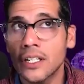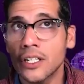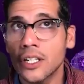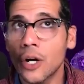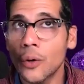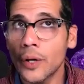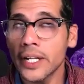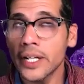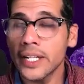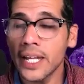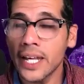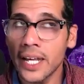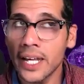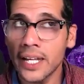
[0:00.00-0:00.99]
go in
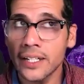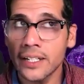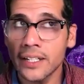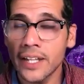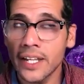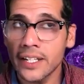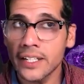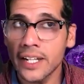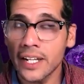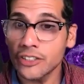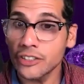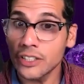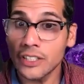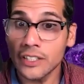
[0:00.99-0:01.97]
and they can
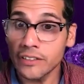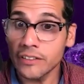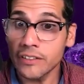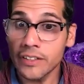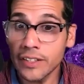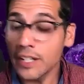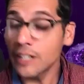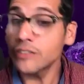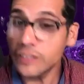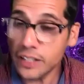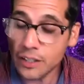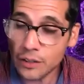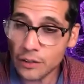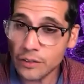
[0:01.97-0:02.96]
actually list their
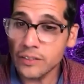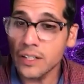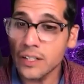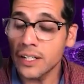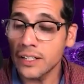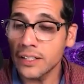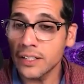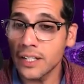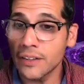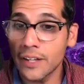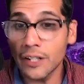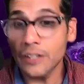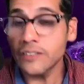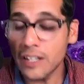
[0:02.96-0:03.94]
skills and
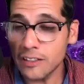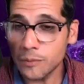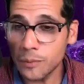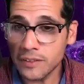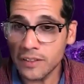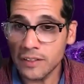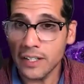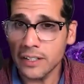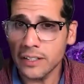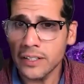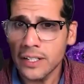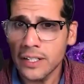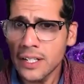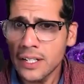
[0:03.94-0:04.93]
their assessments. And
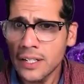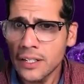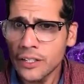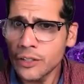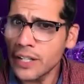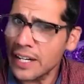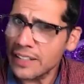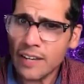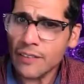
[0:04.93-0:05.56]
then you guys